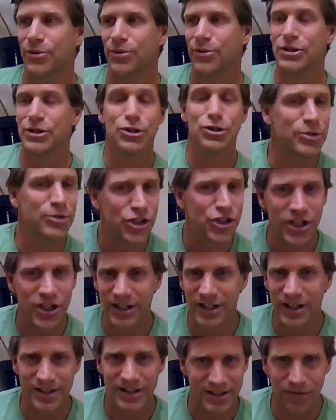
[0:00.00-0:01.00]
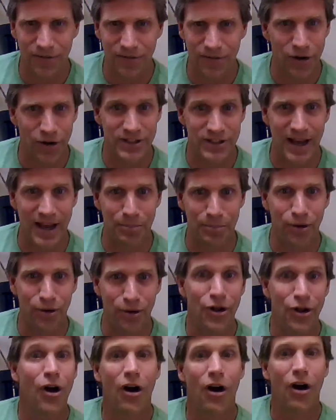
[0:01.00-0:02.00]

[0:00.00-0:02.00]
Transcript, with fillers: when two machines, for example,